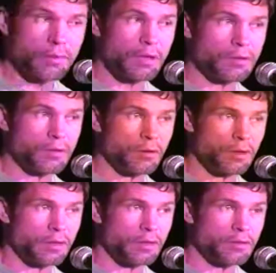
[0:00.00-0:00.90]

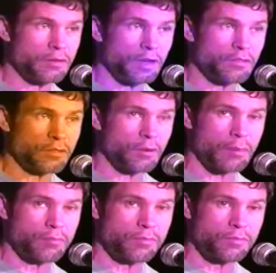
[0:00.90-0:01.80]
And that's who
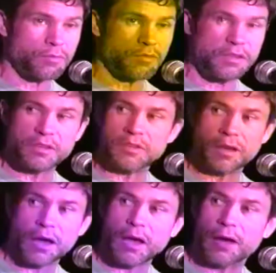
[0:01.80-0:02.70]
I'm seeking
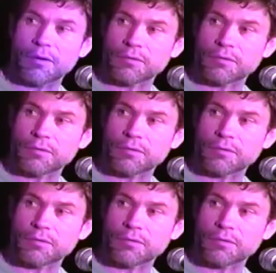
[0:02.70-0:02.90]
to hire,